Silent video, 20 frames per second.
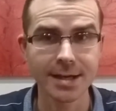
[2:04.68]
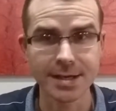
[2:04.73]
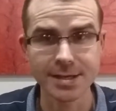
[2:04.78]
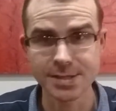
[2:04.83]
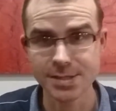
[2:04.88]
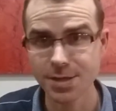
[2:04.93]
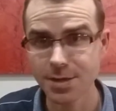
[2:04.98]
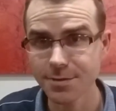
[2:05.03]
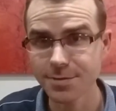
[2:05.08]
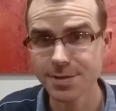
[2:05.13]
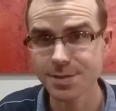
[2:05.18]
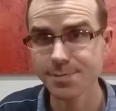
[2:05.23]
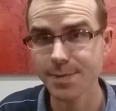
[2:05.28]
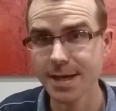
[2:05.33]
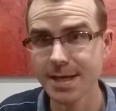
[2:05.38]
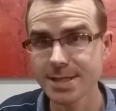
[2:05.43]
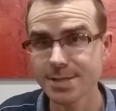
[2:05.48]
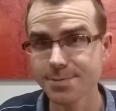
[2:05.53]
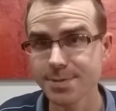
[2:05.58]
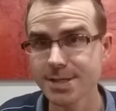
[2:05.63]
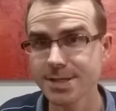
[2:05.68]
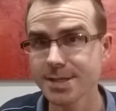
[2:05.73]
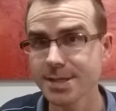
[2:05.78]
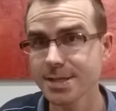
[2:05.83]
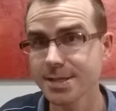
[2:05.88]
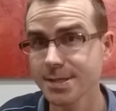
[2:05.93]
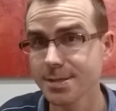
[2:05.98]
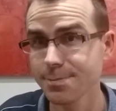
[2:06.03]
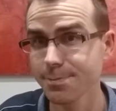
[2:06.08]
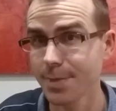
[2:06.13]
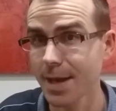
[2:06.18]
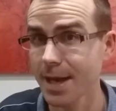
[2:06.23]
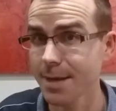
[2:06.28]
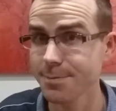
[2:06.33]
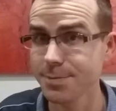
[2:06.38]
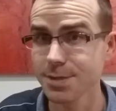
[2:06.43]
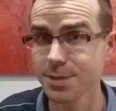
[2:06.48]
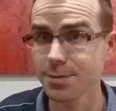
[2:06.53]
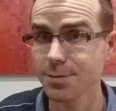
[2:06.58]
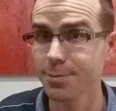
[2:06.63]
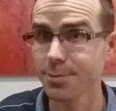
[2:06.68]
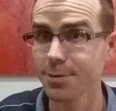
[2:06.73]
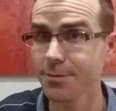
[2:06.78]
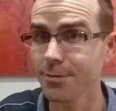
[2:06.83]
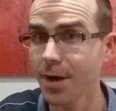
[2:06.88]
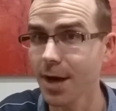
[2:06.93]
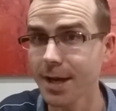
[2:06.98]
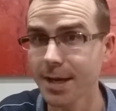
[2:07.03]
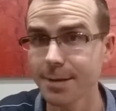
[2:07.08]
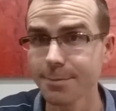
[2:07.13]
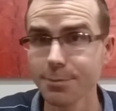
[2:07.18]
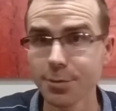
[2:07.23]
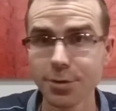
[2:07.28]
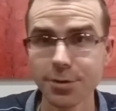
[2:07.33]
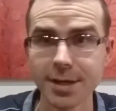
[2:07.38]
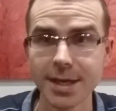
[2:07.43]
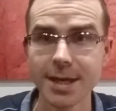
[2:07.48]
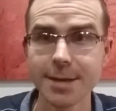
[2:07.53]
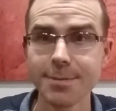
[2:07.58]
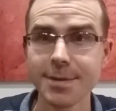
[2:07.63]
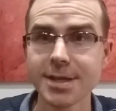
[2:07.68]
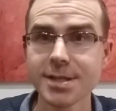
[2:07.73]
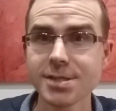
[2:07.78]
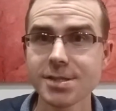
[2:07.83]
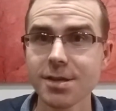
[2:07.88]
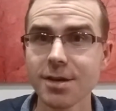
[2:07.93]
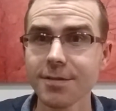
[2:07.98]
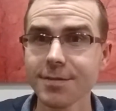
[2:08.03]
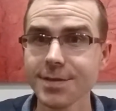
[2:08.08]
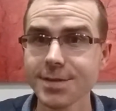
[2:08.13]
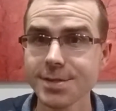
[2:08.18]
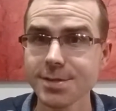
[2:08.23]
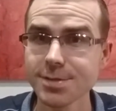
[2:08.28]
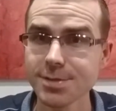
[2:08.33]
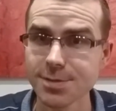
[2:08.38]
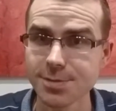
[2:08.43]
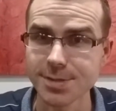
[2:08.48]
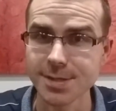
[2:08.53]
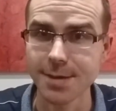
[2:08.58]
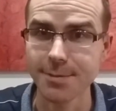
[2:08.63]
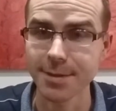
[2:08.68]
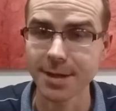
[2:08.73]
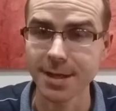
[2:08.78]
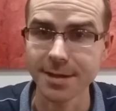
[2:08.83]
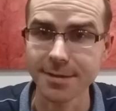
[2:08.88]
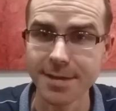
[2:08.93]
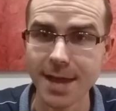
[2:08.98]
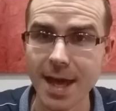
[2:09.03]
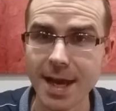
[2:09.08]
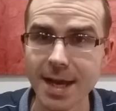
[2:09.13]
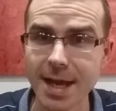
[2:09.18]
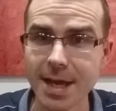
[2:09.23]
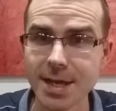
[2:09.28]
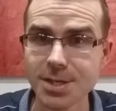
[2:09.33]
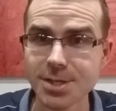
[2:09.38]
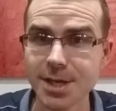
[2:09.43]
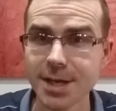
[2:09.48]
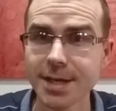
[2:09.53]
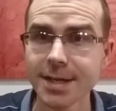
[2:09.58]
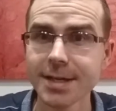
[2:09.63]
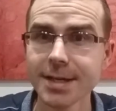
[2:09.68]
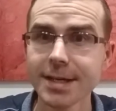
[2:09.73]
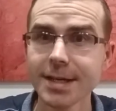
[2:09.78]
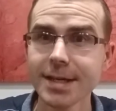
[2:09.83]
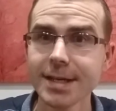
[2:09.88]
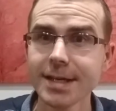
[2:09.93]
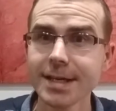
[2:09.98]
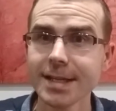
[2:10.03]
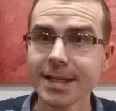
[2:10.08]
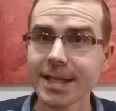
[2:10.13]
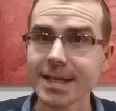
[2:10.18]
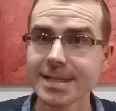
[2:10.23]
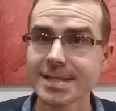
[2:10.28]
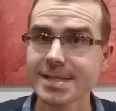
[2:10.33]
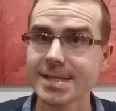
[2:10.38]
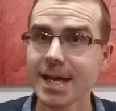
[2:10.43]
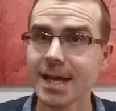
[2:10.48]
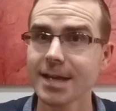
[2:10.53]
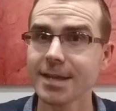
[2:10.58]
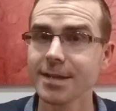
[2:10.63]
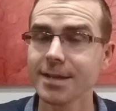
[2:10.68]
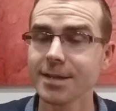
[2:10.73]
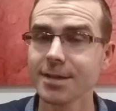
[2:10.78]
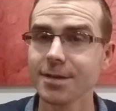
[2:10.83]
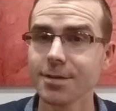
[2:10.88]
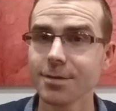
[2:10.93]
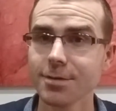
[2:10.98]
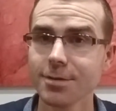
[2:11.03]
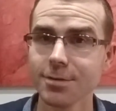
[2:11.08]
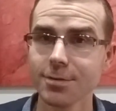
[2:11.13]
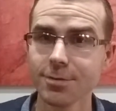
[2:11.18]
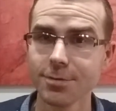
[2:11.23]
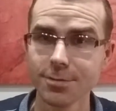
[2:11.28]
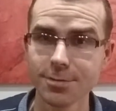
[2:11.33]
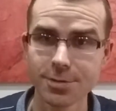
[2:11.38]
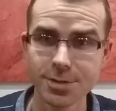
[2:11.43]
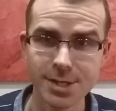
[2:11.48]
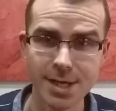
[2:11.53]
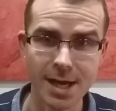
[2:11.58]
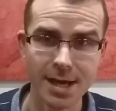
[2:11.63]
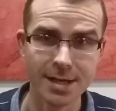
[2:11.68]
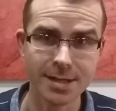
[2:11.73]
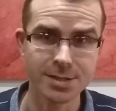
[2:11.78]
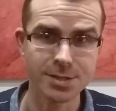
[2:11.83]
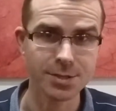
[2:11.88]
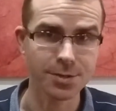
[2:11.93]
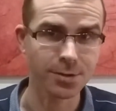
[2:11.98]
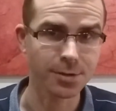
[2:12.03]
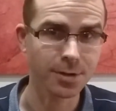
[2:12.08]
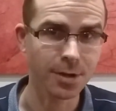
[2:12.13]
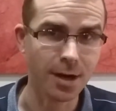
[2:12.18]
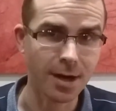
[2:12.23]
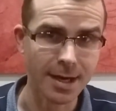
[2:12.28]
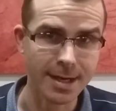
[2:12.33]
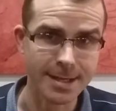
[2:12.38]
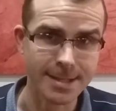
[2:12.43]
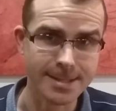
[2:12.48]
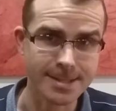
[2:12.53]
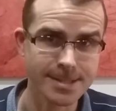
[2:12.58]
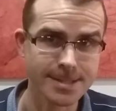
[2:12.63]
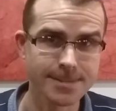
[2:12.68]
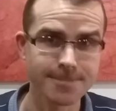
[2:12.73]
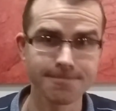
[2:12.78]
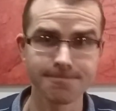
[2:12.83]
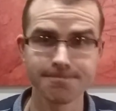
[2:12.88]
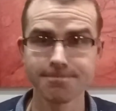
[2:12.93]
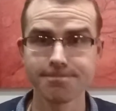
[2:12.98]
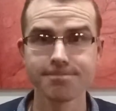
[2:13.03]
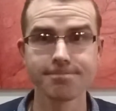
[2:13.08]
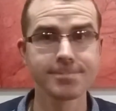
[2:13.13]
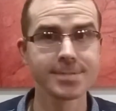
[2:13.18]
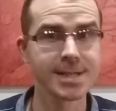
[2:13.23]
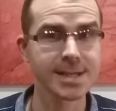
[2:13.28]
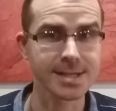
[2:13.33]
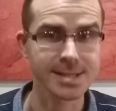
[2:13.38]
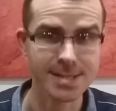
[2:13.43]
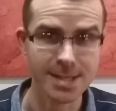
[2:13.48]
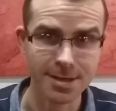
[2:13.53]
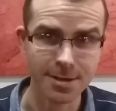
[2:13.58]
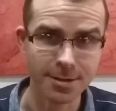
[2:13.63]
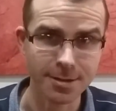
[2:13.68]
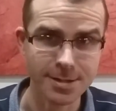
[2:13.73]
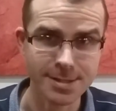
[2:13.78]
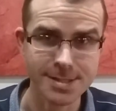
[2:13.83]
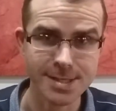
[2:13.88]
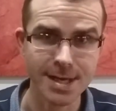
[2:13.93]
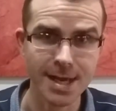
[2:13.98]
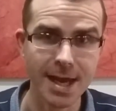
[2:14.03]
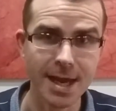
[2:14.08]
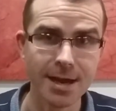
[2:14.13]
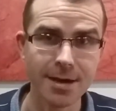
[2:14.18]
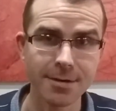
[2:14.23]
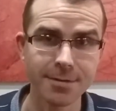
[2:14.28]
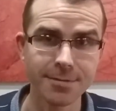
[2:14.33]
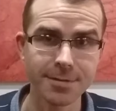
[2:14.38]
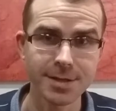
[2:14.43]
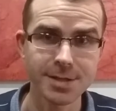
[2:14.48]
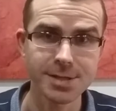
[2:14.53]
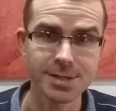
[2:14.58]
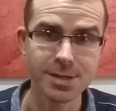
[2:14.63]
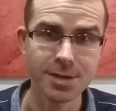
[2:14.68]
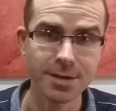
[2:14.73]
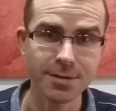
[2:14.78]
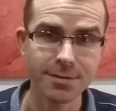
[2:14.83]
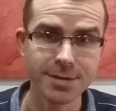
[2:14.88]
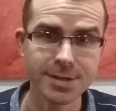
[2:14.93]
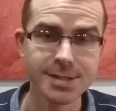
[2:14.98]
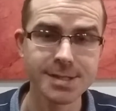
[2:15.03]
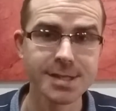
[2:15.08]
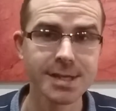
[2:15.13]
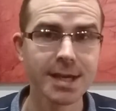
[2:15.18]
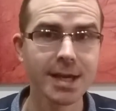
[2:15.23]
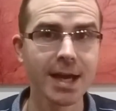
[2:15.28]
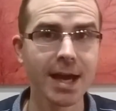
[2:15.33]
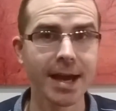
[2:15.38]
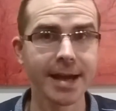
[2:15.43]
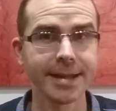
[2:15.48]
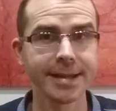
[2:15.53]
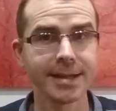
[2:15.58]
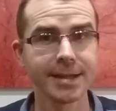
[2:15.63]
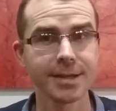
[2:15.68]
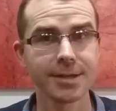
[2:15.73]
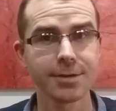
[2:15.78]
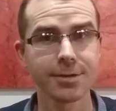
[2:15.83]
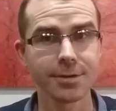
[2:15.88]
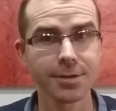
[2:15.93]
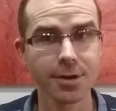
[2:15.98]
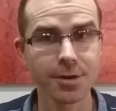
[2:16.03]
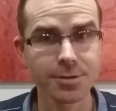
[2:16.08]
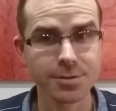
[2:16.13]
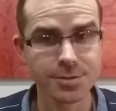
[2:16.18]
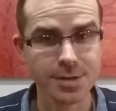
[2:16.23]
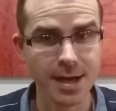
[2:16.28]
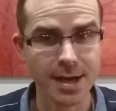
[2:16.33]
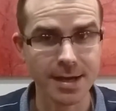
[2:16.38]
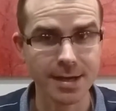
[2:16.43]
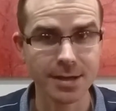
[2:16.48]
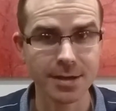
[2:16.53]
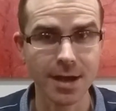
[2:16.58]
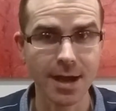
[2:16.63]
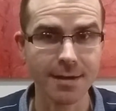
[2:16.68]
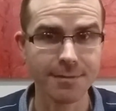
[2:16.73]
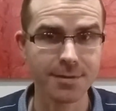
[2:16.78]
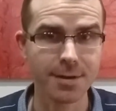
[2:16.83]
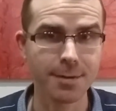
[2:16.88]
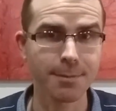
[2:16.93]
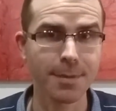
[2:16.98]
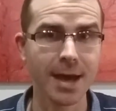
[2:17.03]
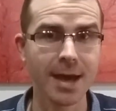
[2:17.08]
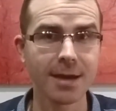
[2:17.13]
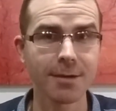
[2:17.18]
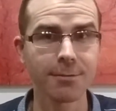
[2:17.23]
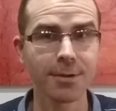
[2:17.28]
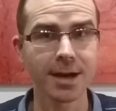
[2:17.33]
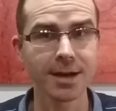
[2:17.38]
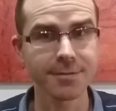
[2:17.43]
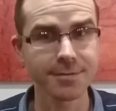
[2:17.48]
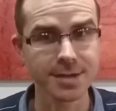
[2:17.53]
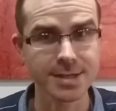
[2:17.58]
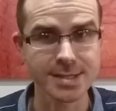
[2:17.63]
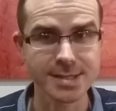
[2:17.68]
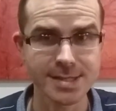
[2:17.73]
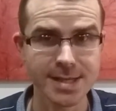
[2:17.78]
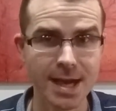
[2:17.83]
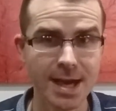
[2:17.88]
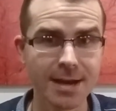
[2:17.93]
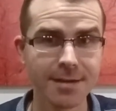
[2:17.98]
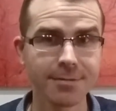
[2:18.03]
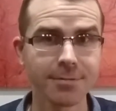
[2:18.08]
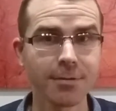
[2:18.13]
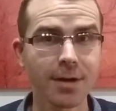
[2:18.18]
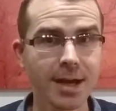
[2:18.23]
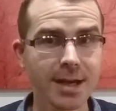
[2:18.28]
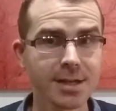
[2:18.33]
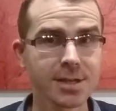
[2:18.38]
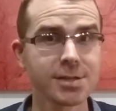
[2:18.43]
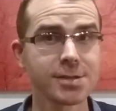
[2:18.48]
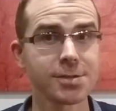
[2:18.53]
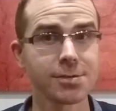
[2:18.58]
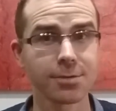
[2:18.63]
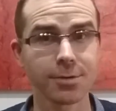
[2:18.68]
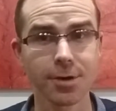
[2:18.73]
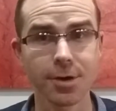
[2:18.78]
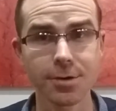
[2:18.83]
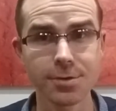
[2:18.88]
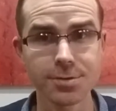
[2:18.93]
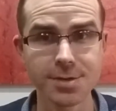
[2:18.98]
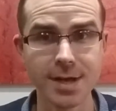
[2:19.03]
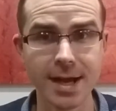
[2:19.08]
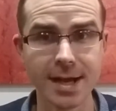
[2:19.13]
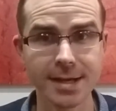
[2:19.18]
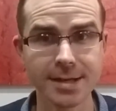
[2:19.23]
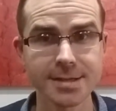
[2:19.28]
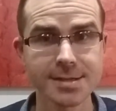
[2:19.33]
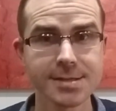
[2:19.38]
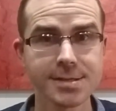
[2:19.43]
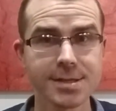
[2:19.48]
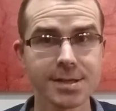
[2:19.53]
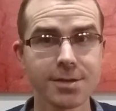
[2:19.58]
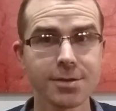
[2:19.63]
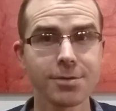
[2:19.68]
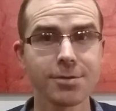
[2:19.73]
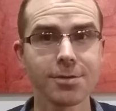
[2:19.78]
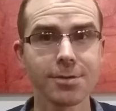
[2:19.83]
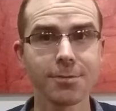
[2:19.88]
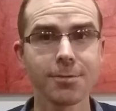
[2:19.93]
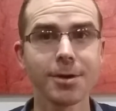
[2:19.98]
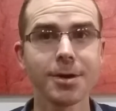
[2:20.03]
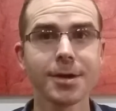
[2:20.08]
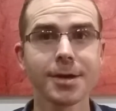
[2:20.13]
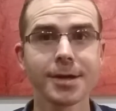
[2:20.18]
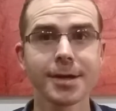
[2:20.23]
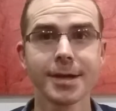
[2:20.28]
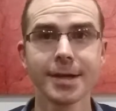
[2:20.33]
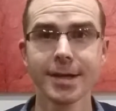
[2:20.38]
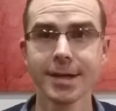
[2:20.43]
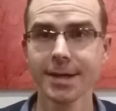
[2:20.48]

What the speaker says: a service-based business, perhaps you're providing bookkeeping services or something of that nature. Let's say that you charge your clients $60 an hour for your service, and then you have to pay one of your staff wages or contractors to do the work.